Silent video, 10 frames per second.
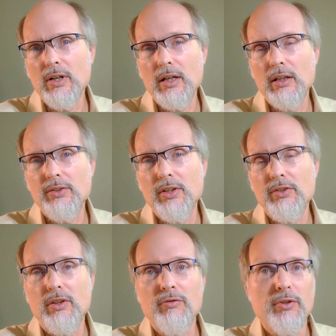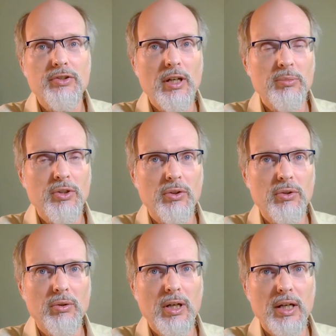Godlessness, the First Step to the
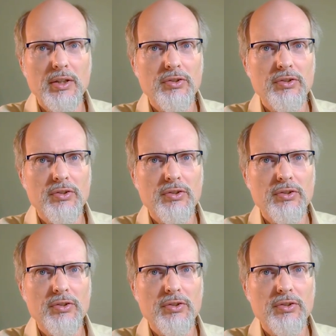Gulag.